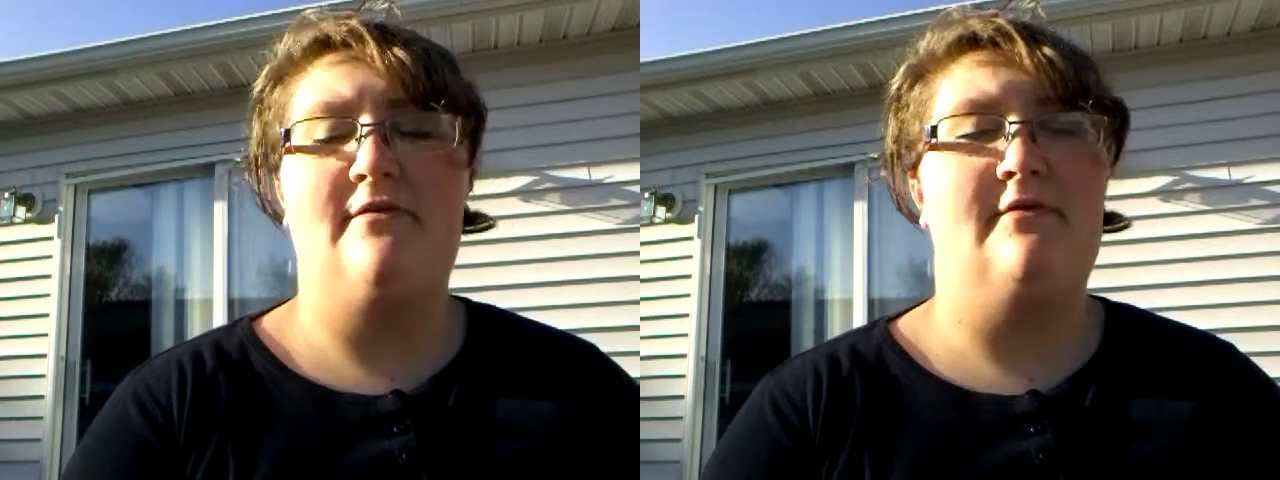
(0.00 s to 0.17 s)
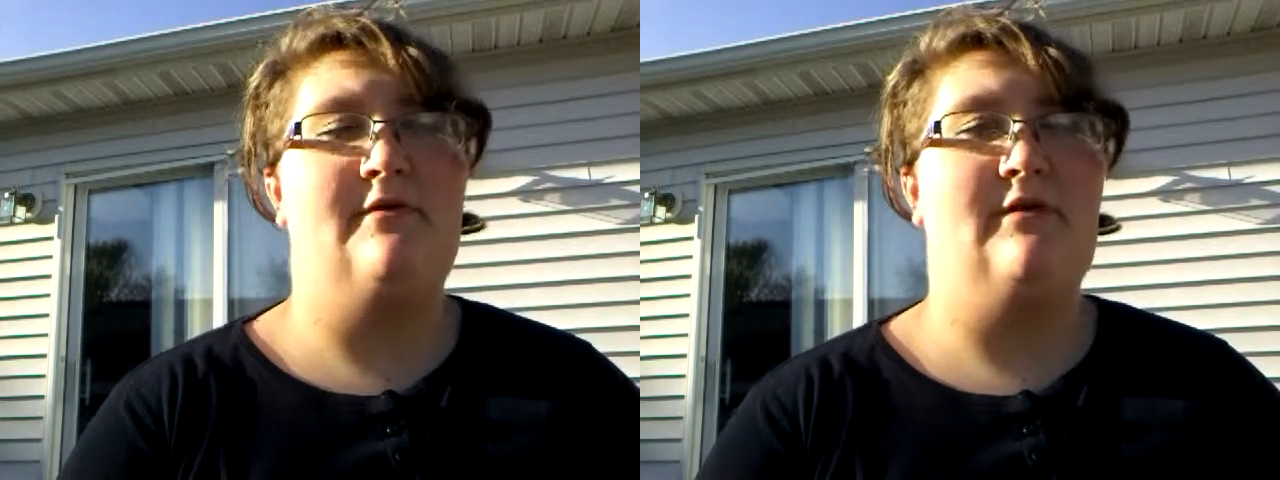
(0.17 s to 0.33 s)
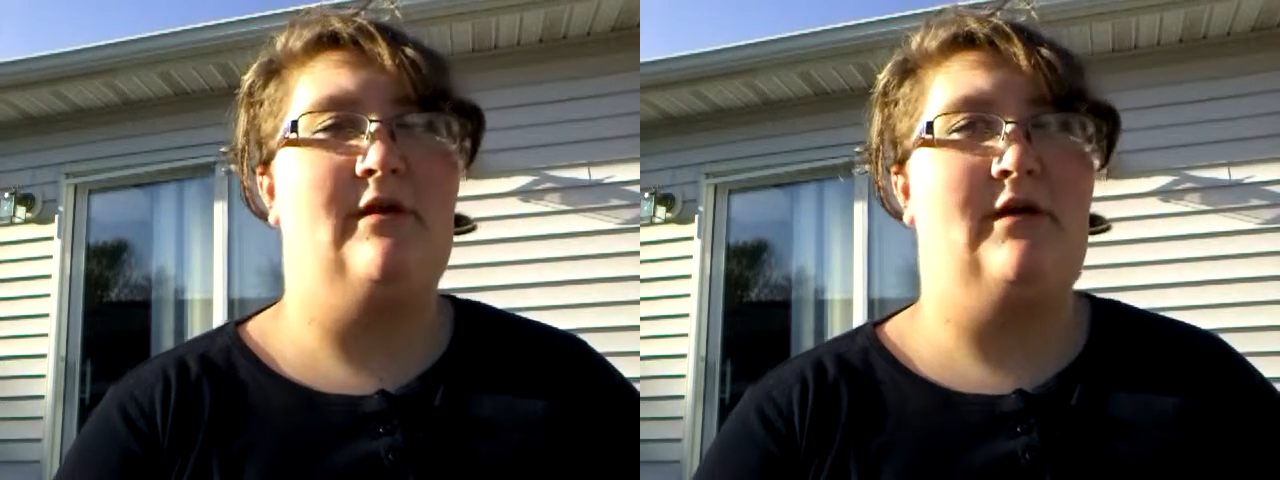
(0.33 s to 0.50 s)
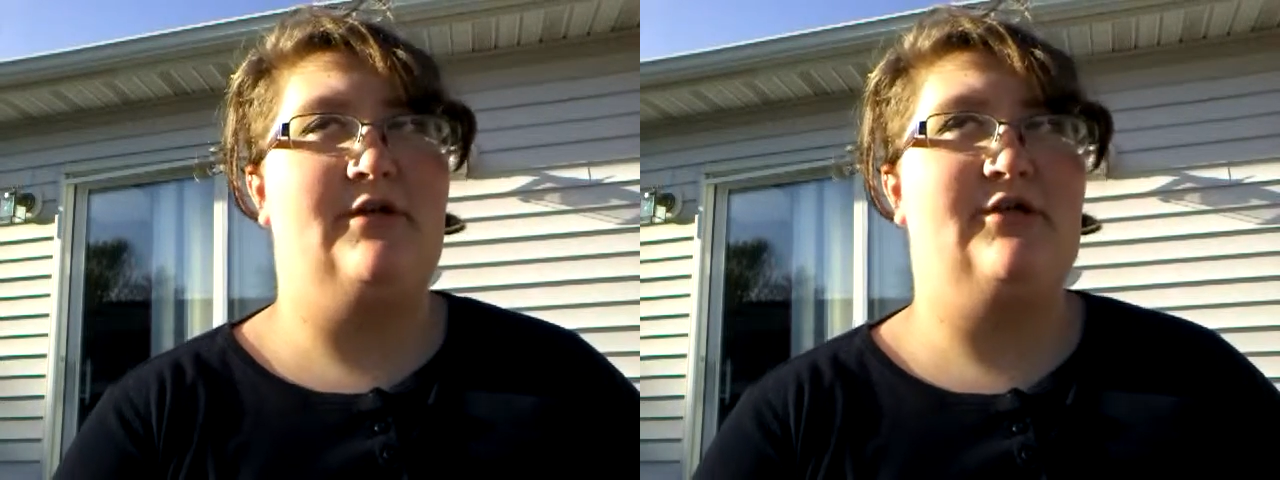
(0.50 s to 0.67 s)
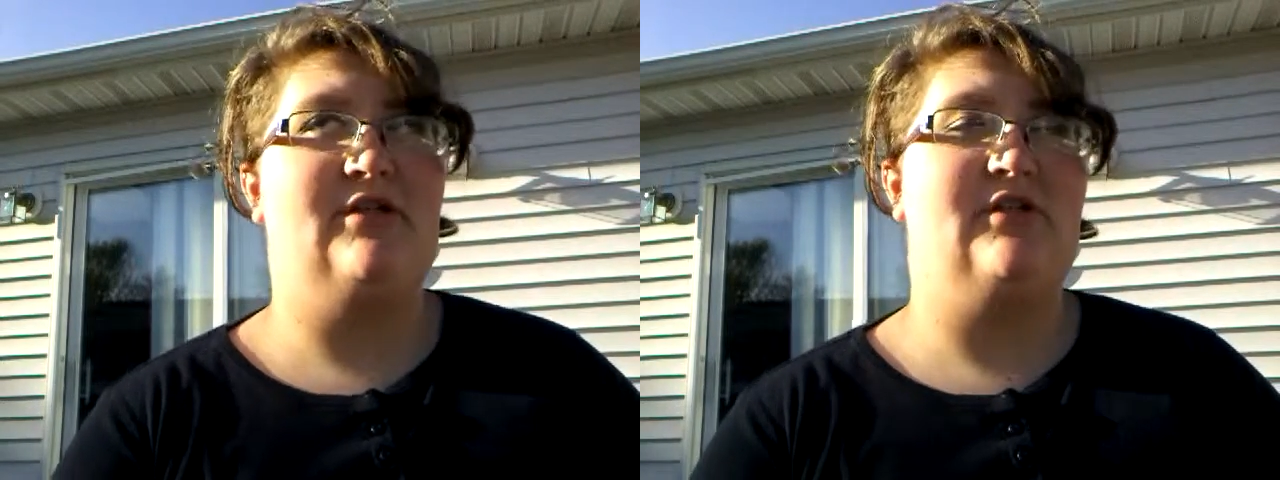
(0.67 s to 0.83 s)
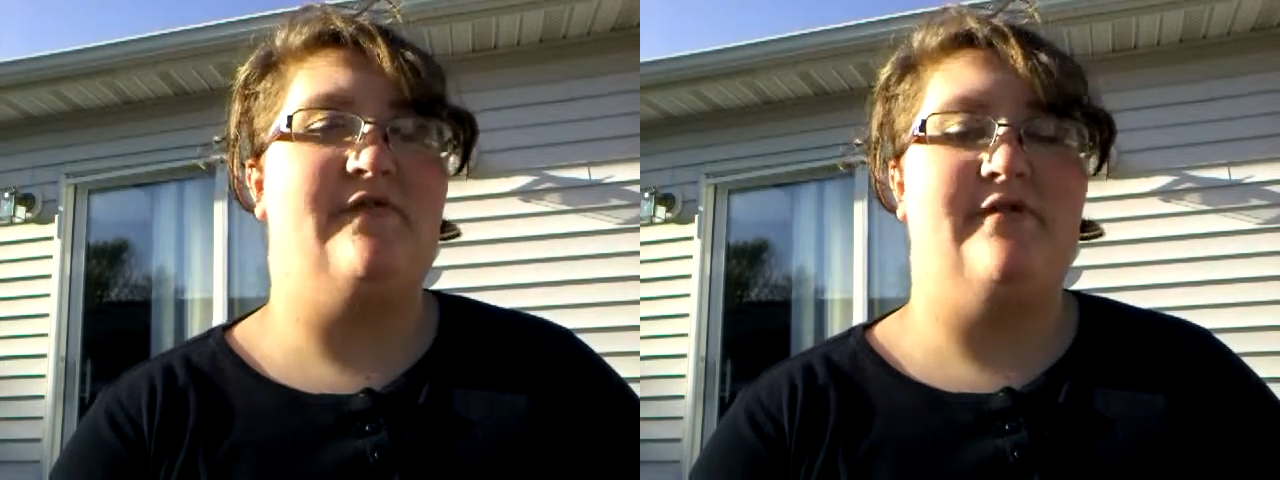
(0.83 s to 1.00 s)
or are
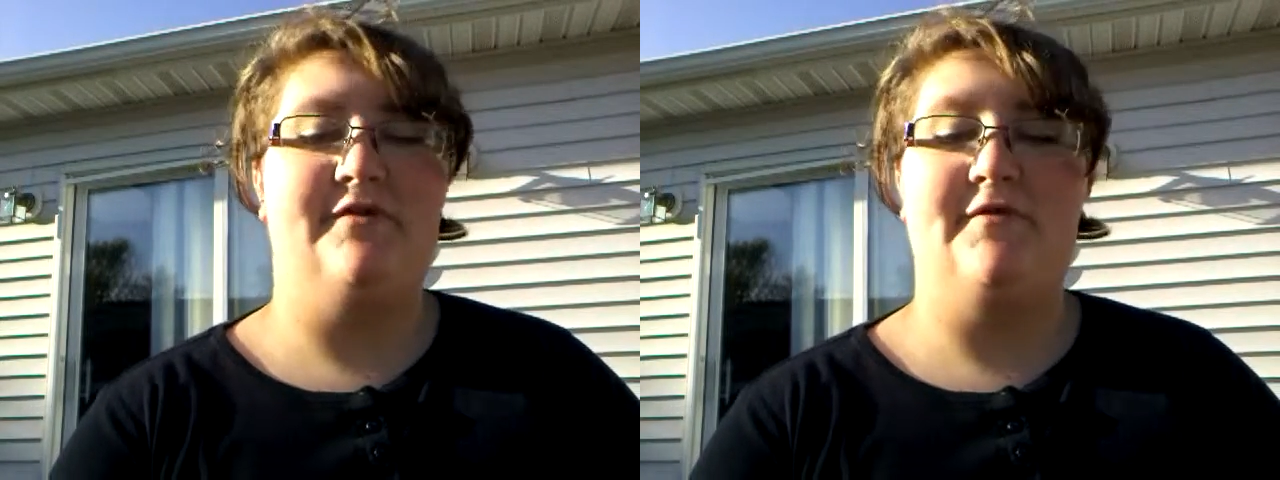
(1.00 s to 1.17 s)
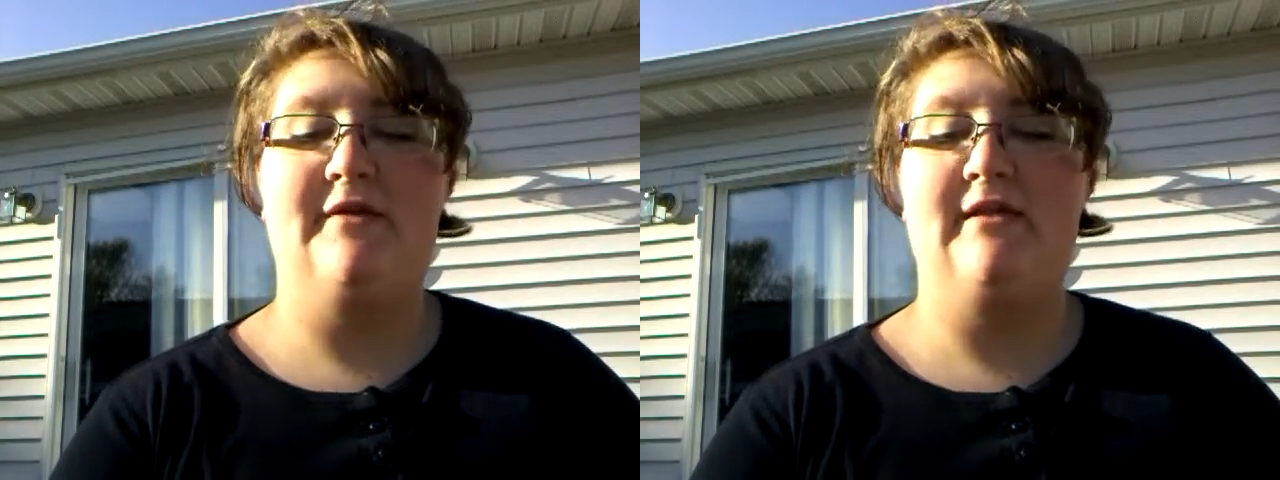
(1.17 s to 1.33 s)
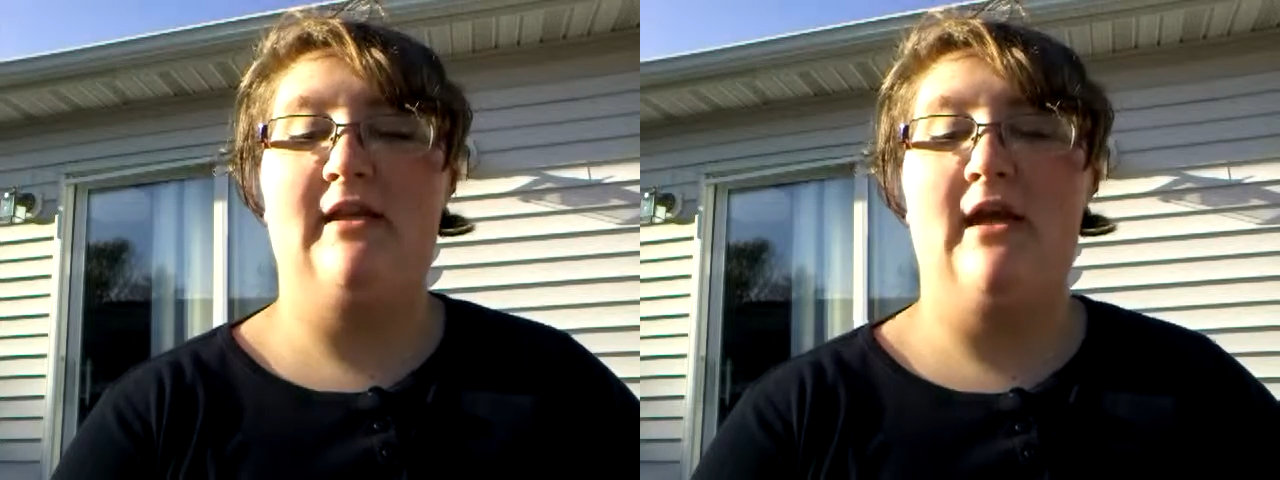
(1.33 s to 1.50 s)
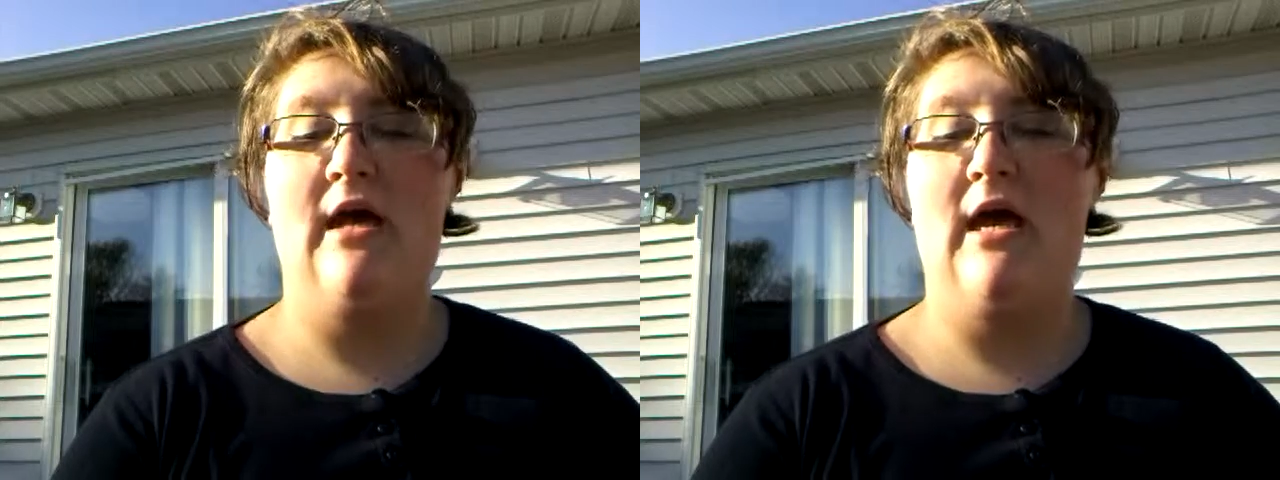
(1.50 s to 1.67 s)
genderfluid